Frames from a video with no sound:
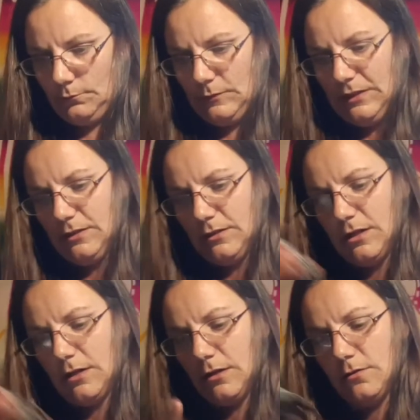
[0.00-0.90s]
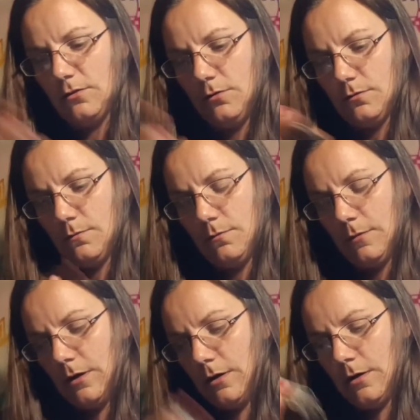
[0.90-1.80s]
Standing stone.
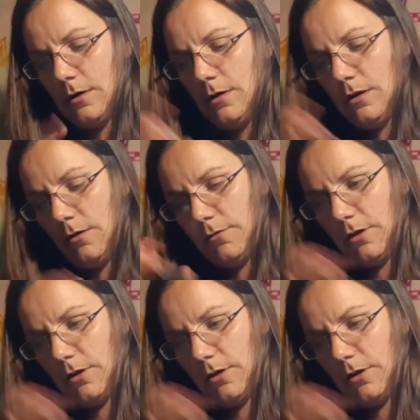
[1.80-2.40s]
Give me another